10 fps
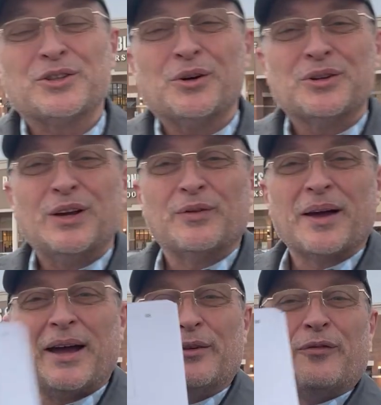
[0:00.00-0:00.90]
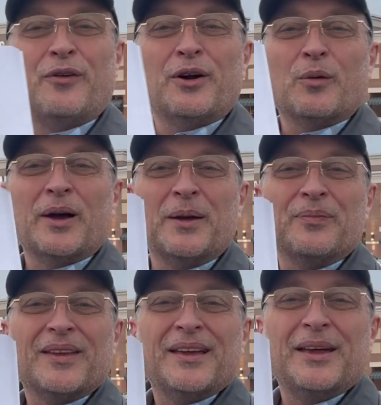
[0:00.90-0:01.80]
I'll show it to you from kind of far away.
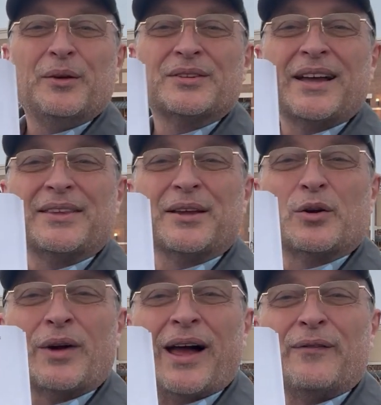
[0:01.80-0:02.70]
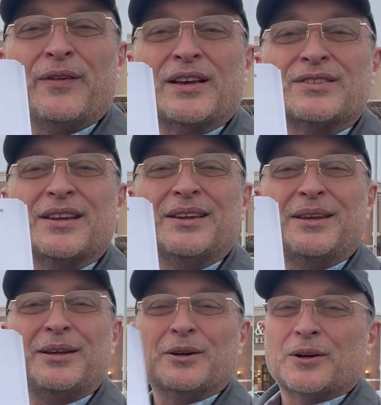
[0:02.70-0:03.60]
You know, it's got the graphics in
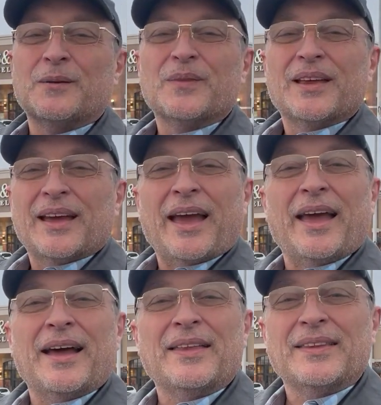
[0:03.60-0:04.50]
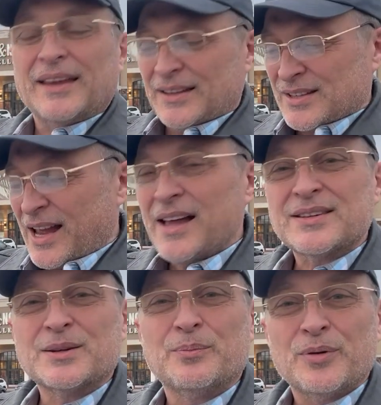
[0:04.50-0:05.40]
here and it's
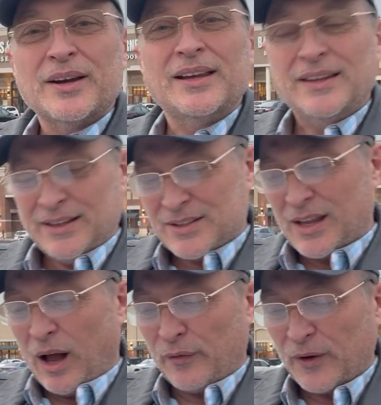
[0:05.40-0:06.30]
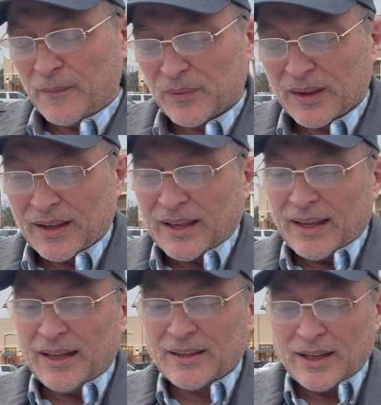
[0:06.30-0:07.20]
got some pretty neat stuff
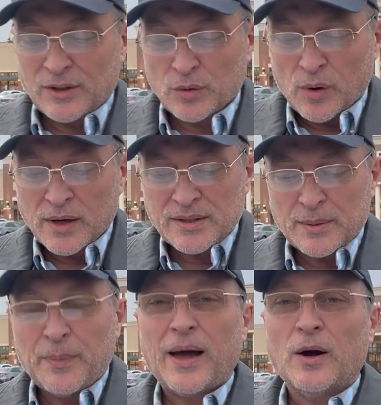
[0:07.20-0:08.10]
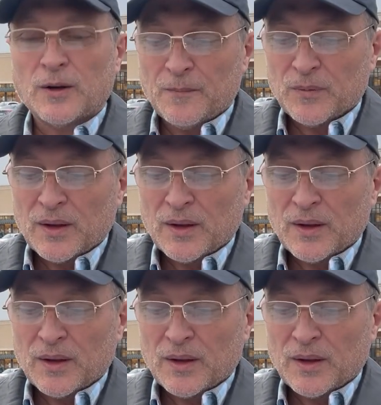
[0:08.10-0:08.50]
it, it talks about